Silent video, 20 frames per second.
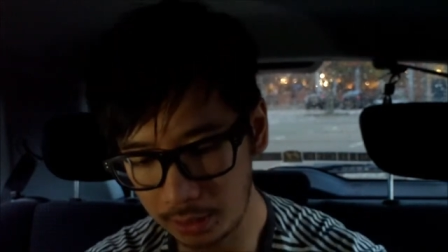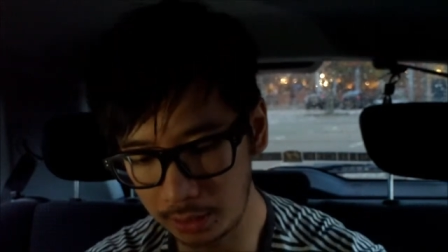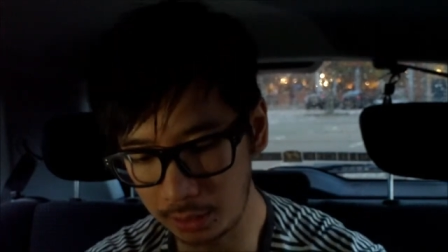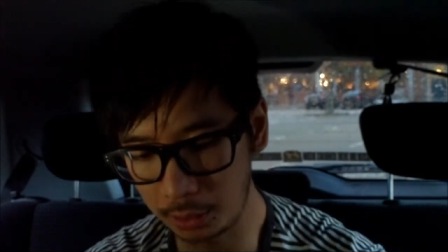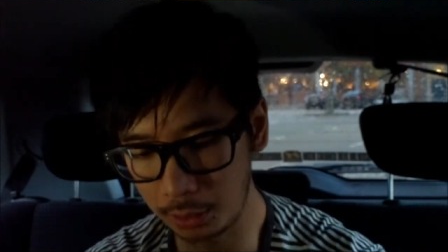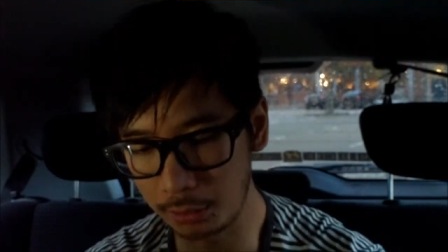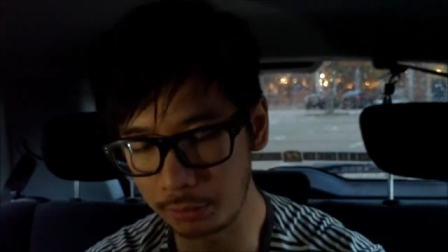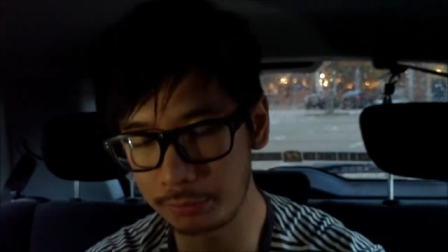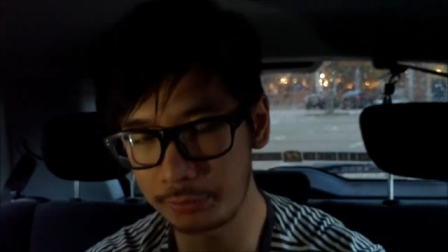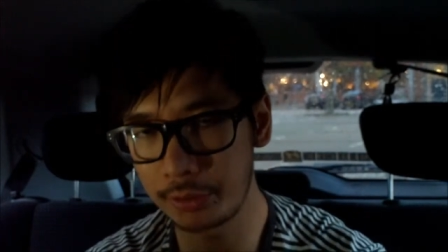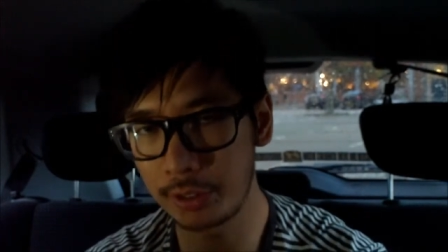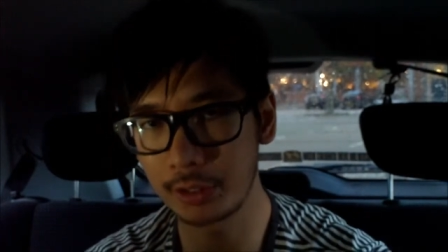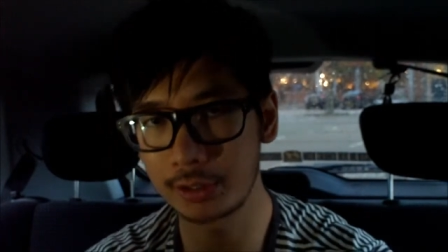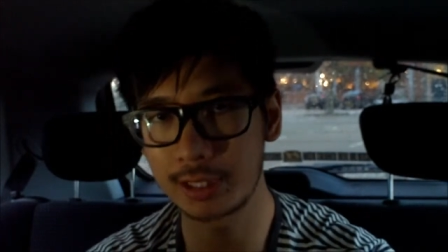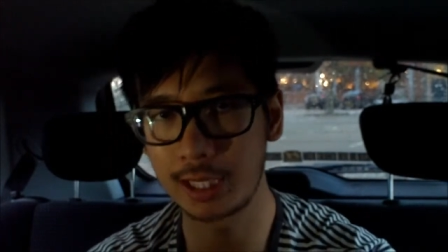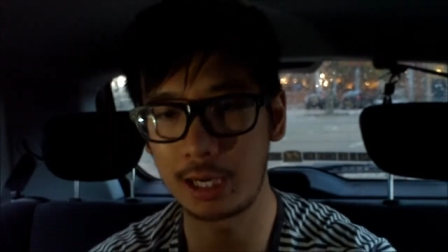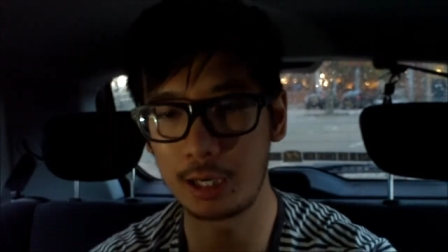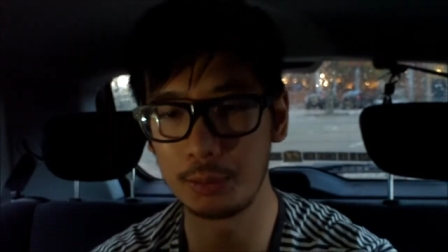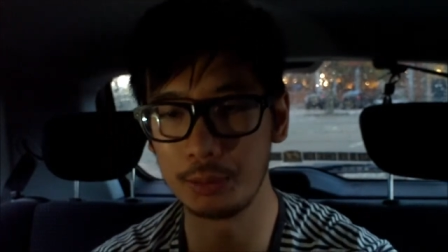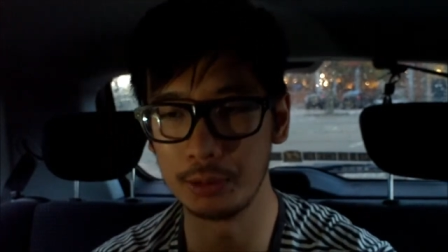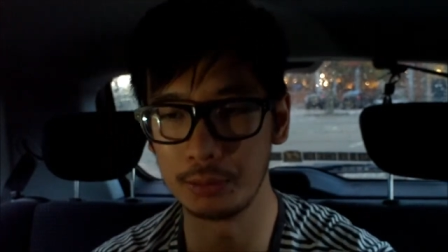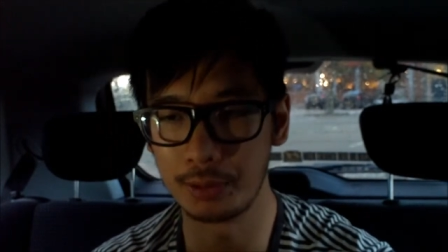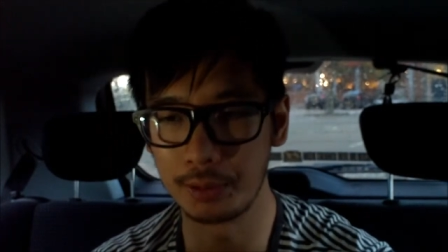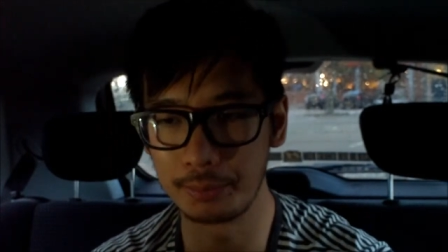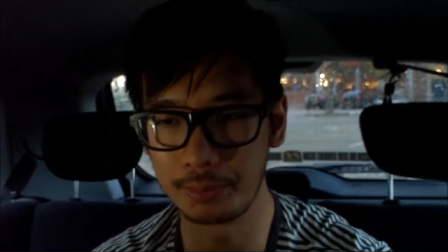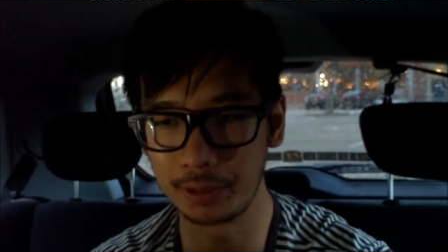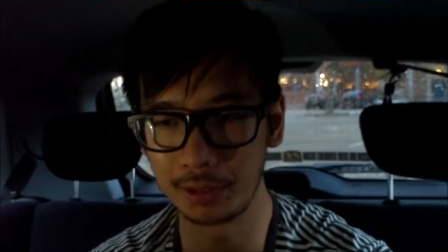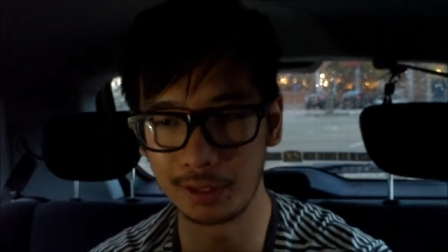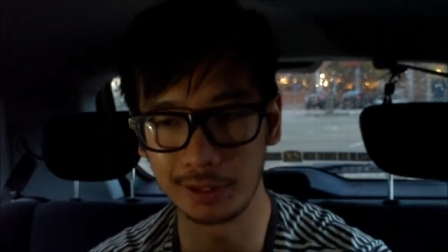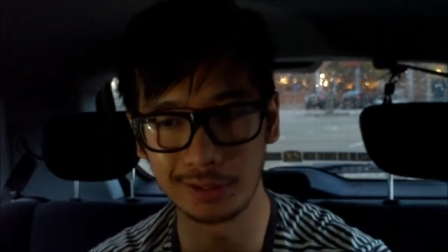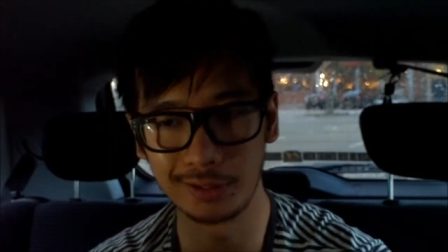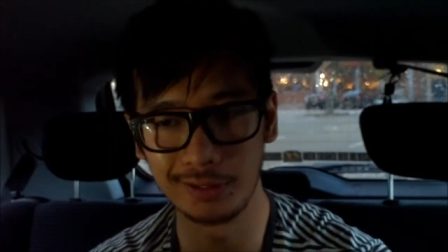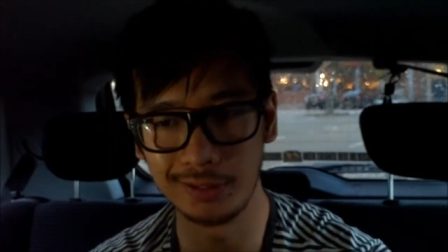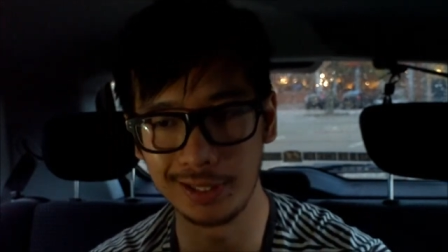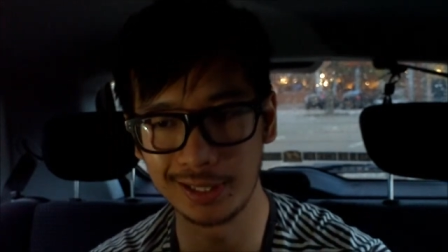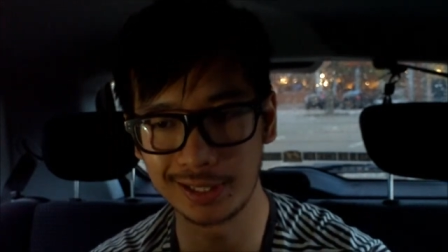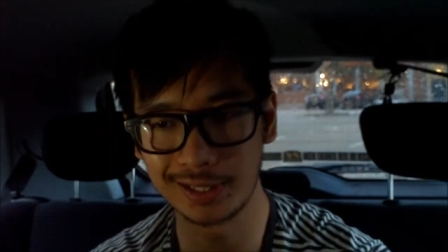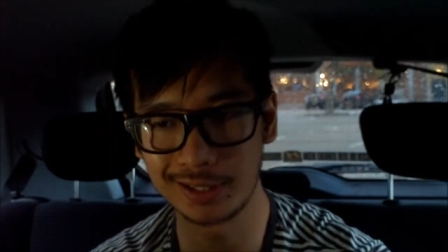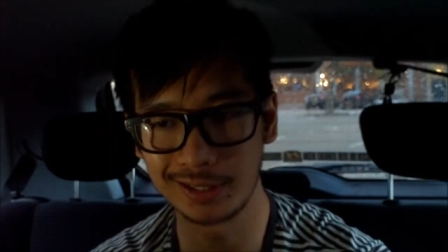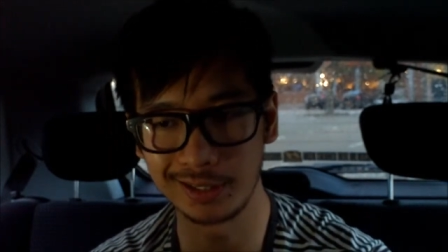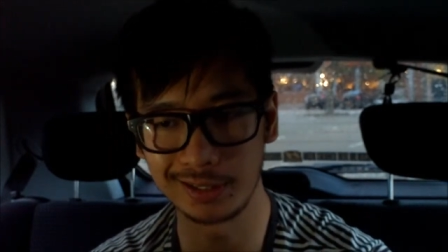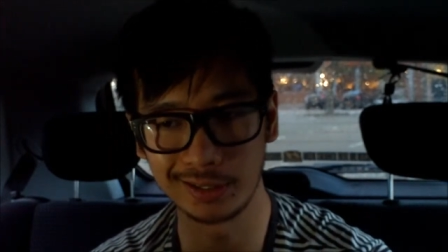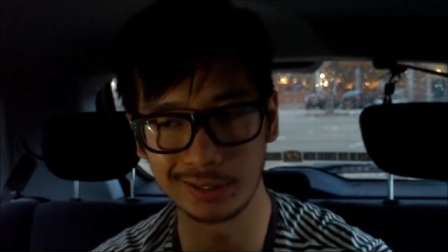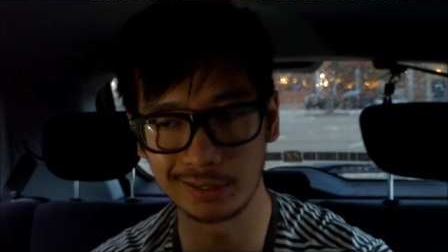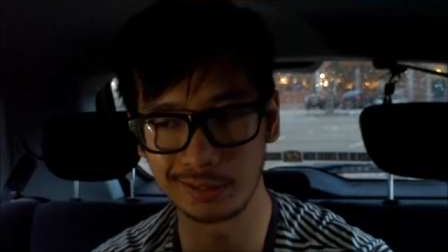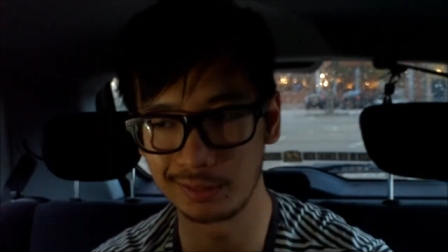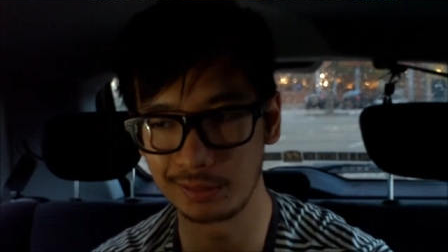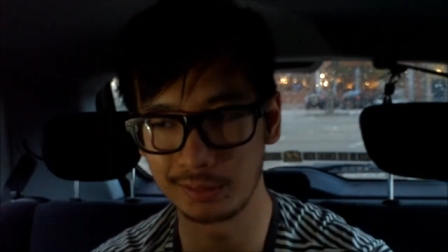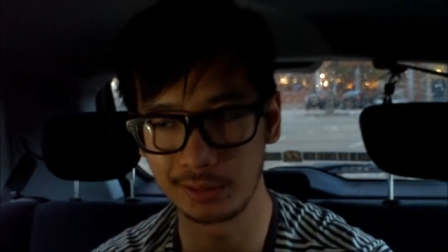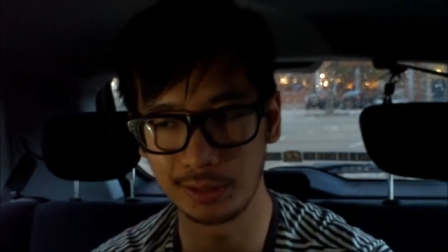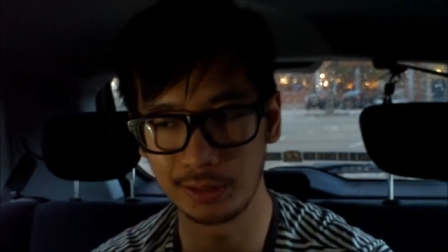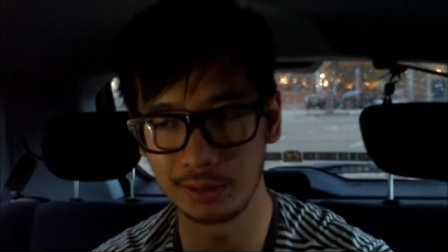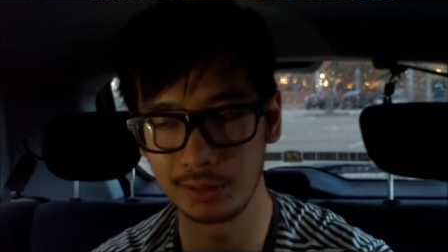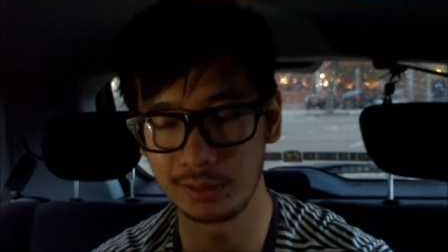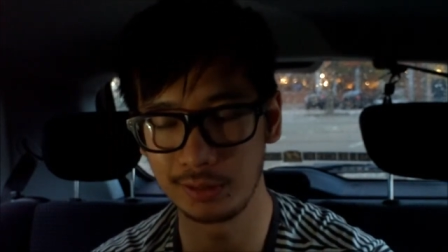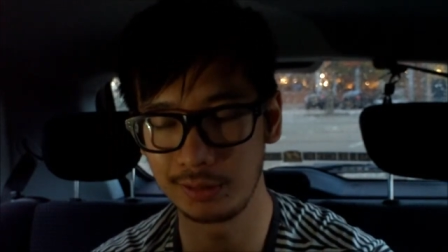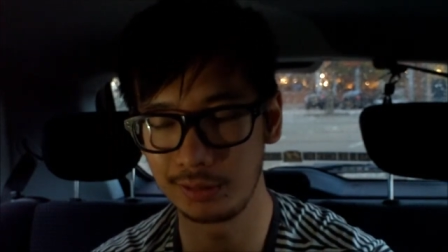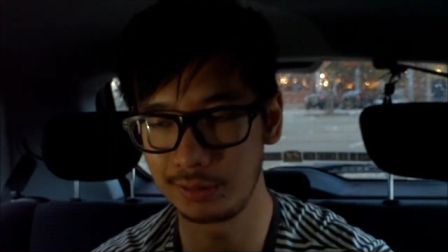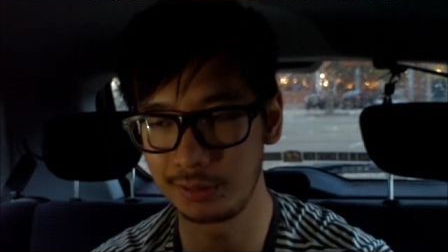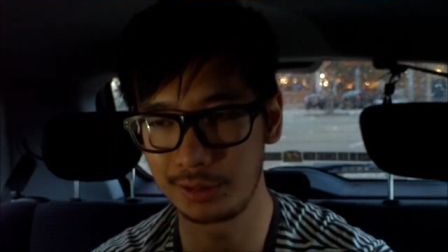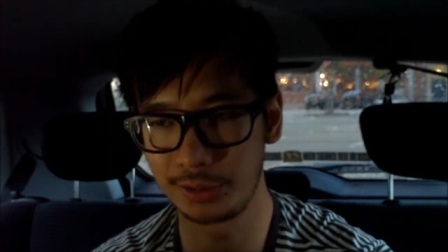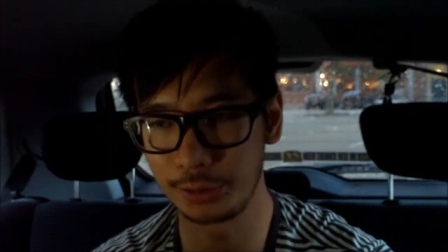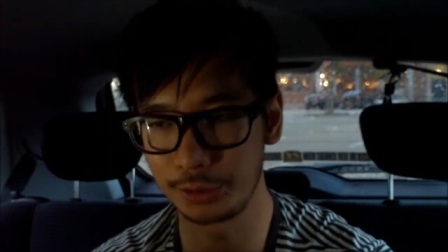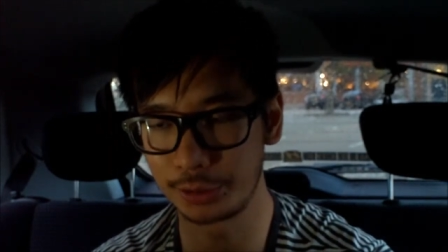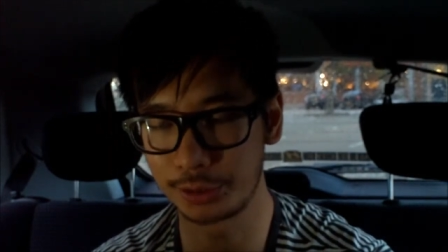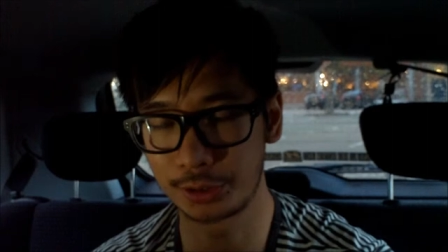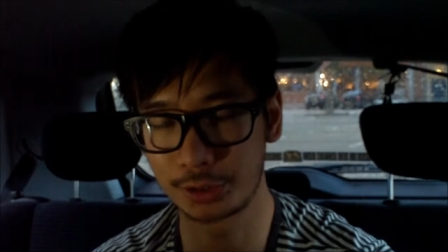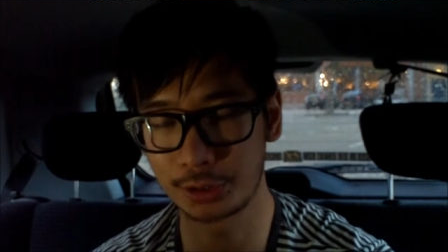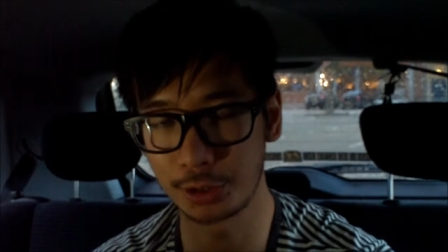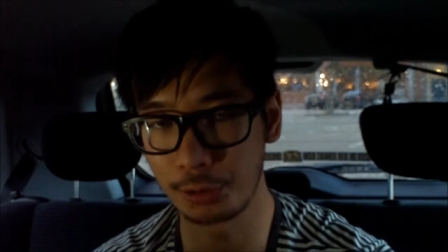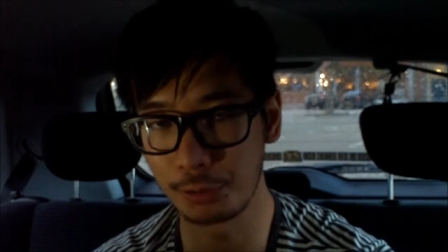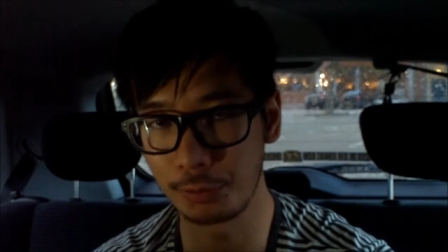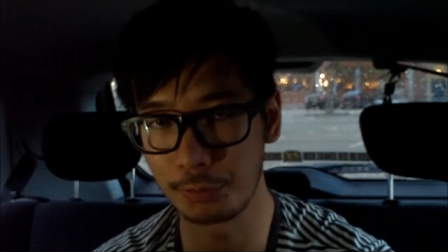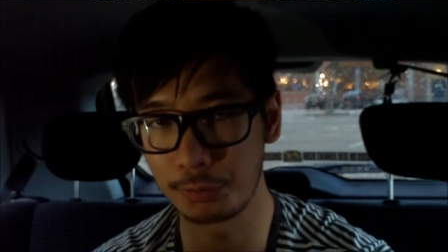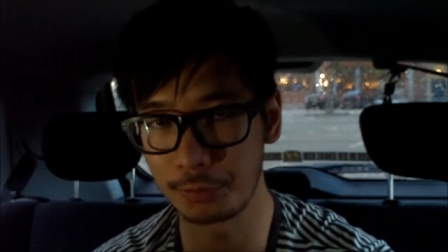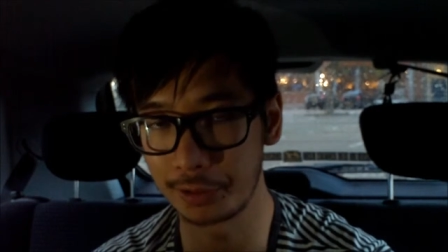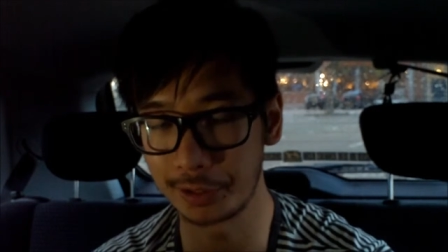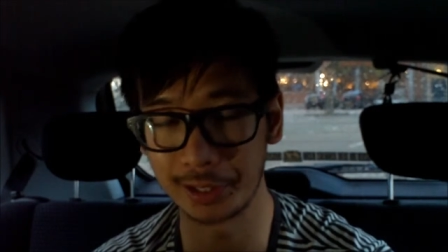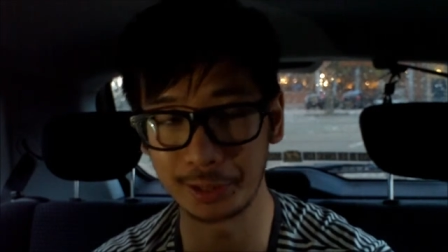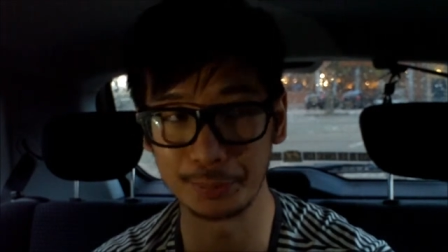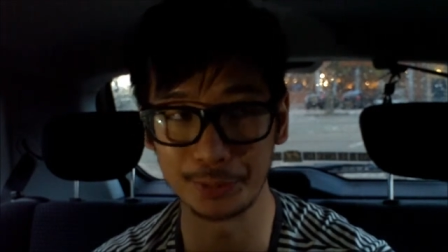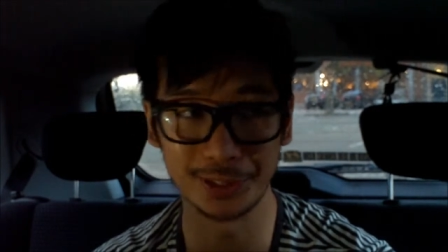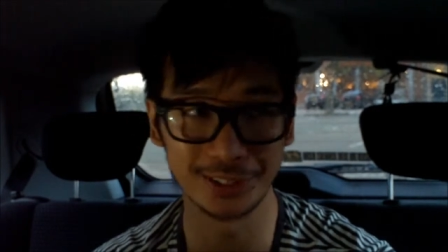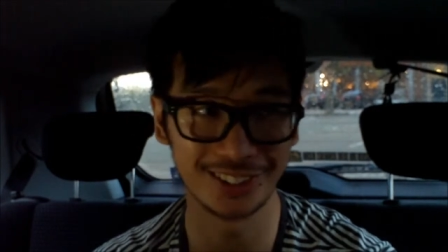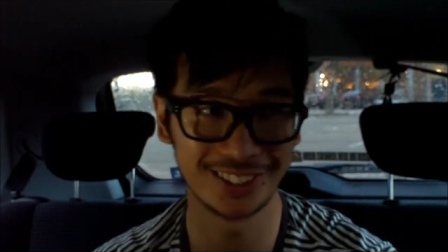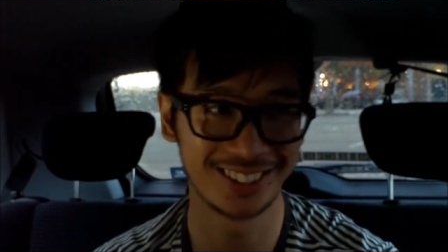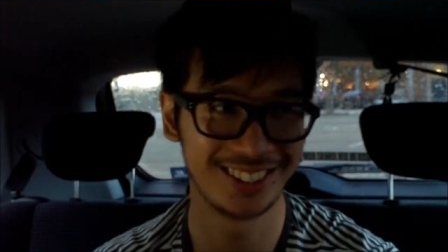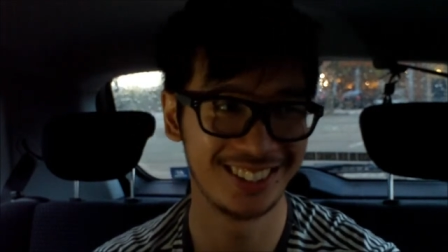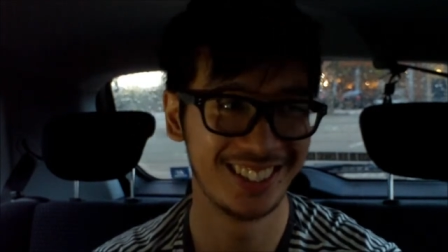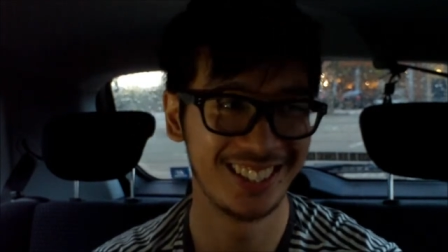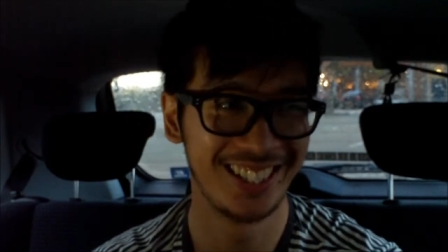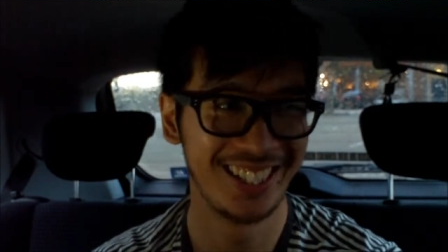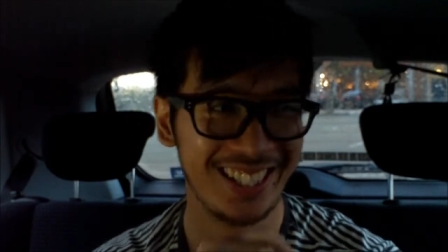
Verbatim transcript: Uh, her first album, I've been like listening to so fucking much.